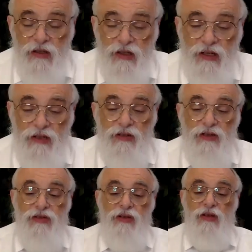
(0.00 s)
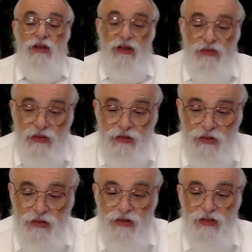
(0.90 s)
And the third
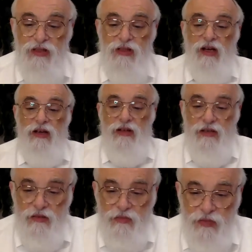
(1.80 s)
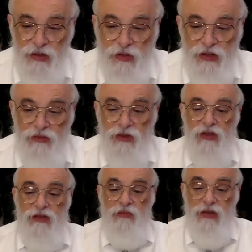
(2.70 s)
level, the desire to be one with
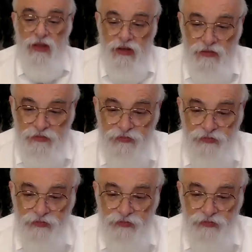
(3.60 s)
it, to be there.